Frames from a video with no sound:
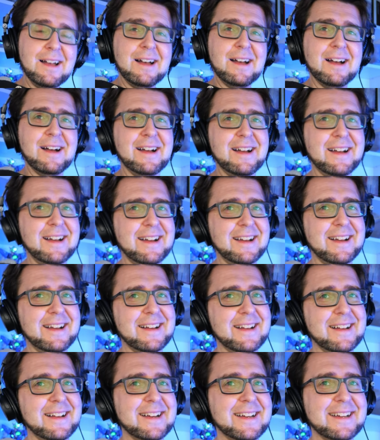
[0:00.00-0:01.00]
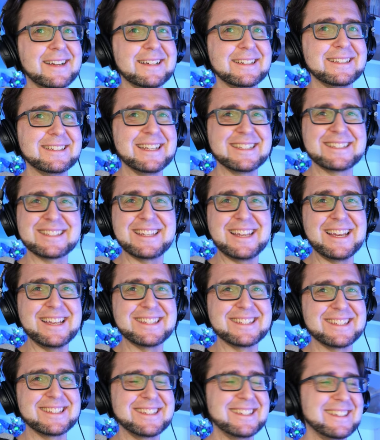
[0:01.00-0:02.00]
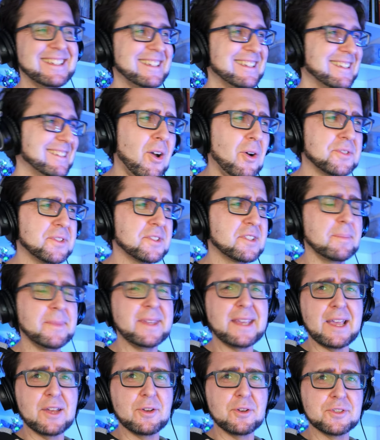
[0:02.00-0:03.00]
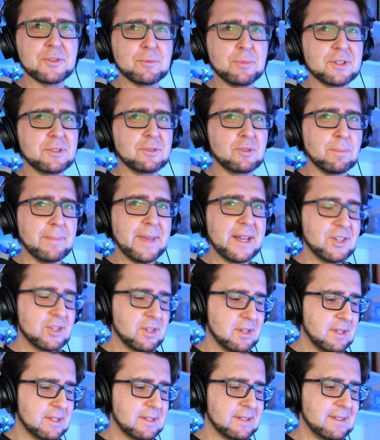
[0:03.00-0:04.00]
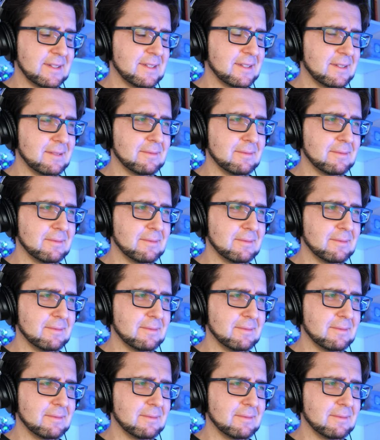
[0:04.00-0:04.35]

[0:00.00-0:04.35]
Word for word: Ah. That's nice, isn't it? Also, something I also wanted to mention is